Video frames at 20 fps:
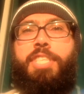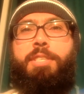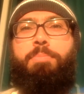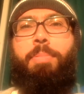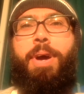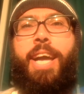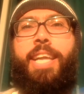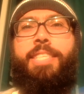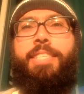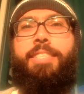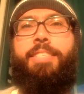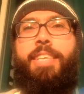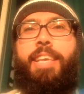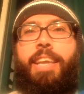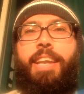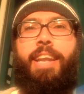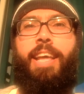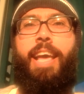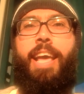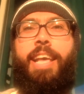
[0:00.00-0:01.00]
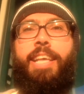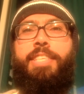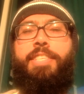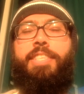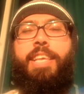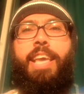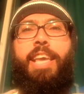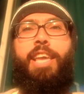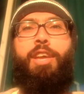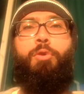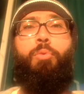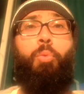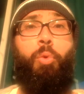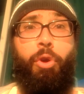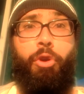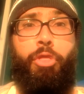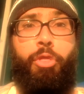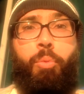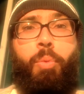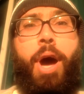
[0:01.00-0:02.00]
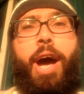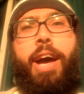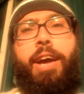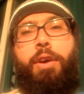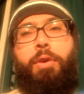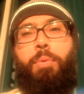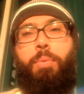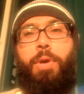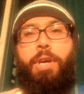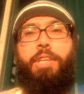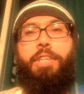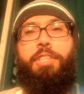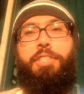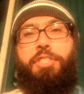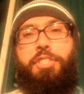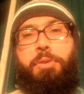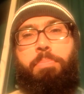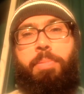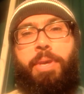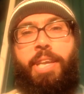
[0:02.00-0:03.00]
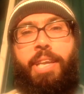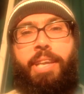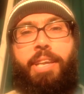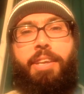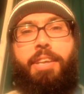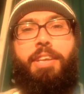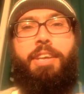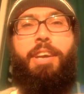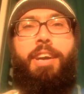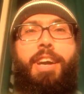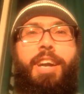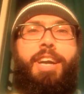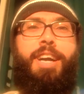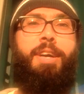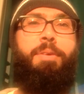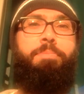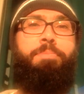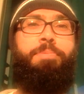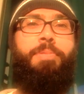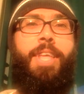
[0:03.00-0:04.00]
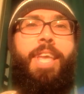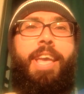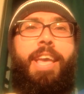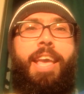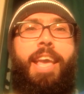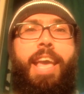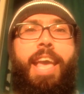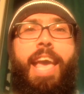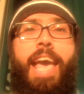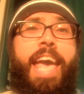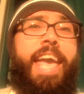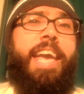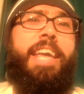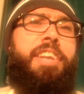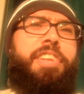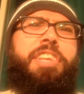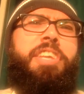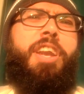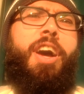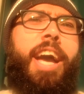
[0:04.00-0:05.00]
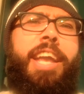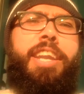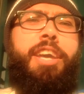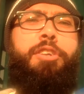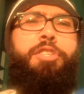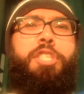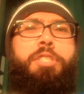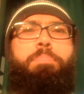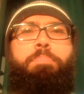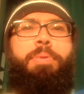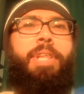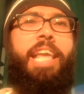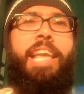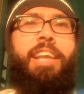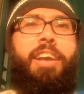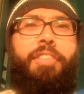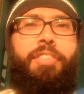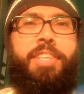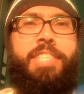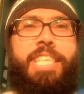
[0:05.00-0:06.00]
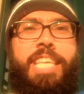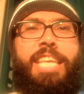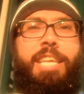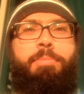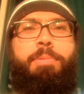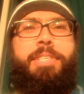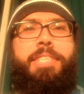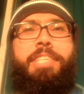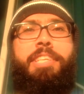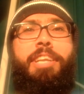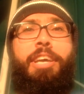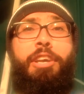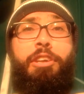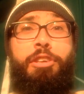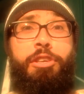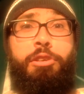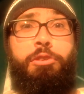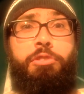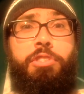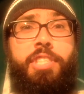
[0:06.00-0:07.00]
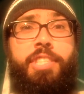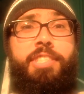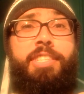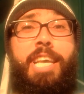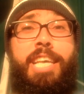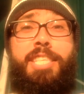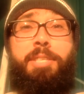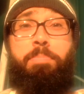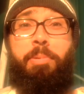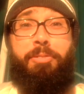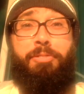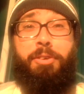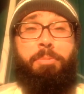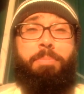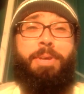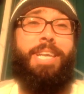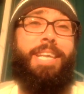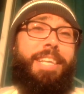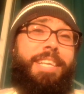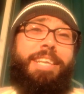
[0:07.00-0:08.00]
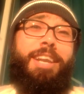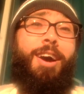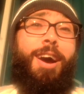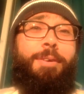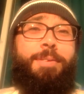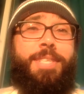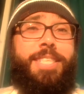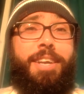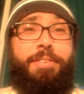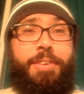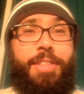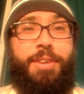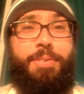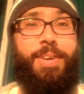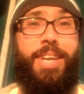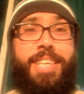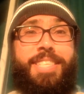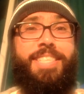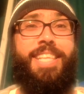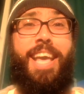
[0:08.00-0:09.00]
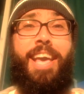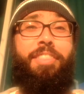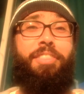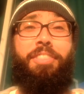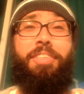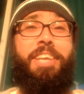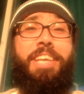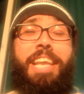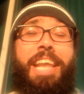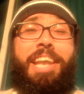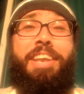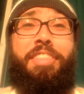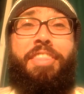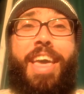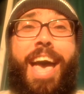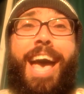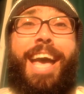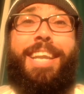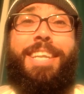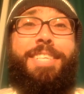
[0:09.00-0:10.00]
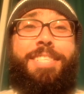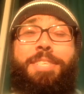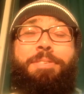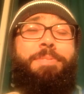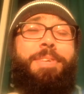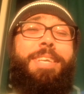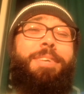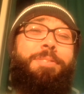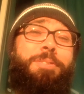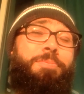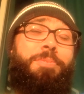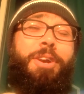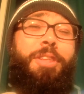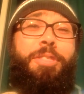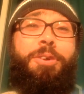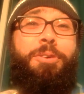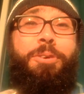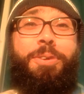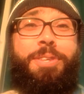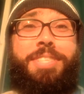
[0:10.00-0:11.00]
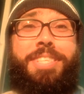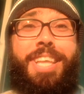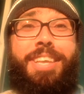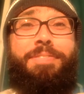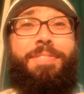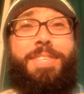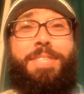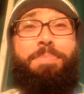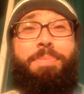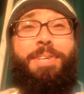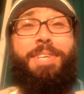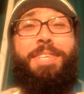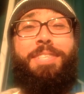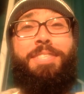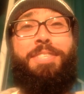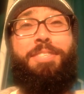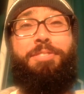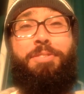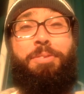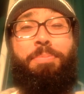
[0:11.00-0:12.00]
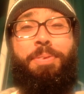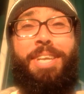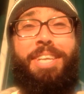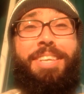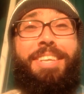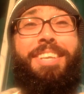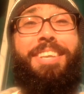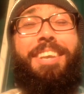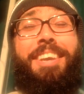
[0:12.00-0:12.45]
this mindset as a worthwhile one to me. And I know just playing on the team isn't a huge success, but for me, I was never the greatest athlete, and that, to me, it was one of the coolest life experiences for me.